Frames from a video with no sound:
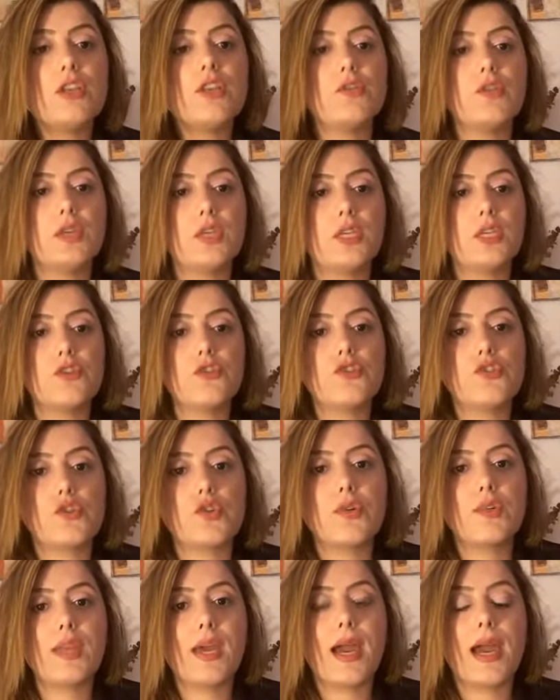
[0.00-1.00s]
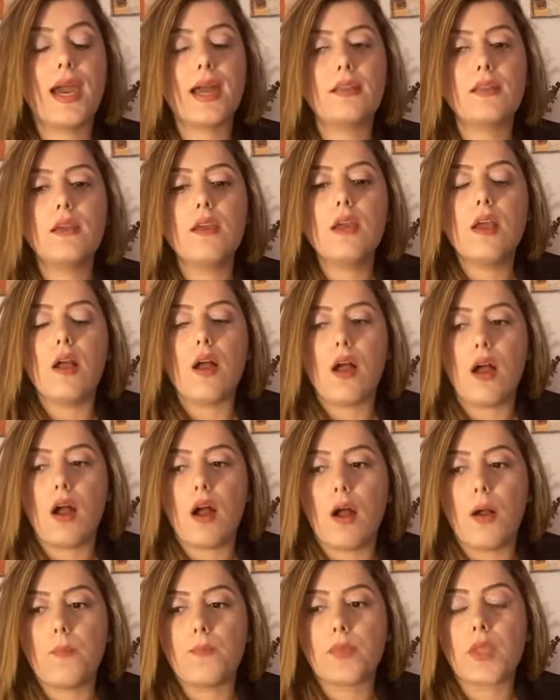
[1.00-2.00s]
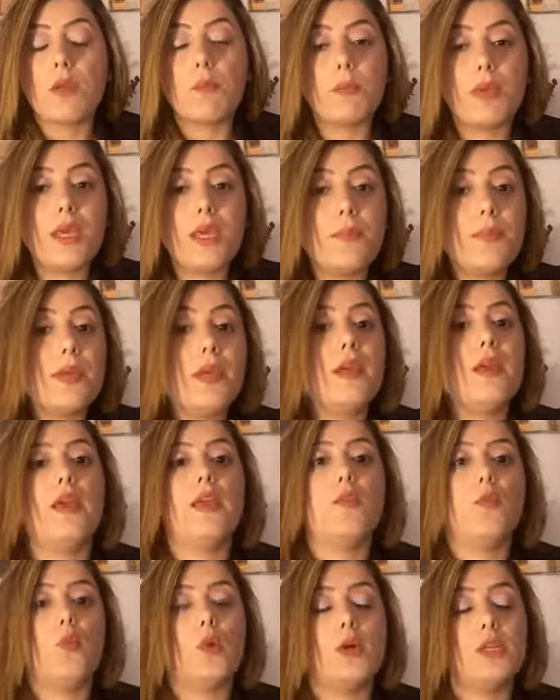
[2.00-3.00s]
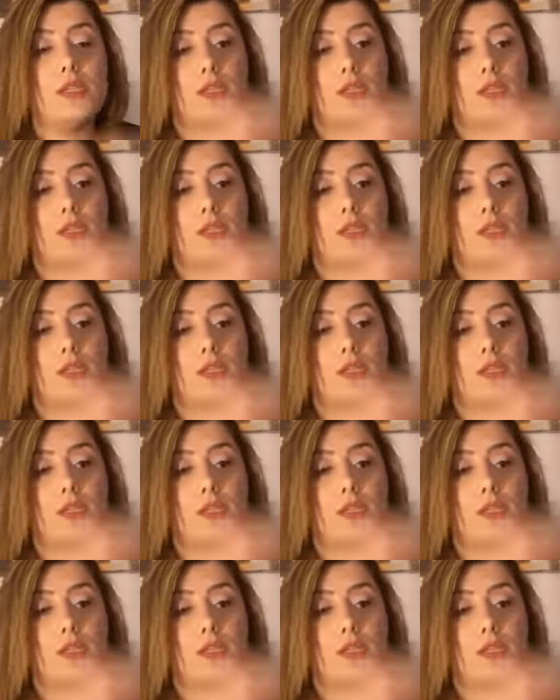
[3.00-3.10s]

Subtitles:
you can show that maybe it was an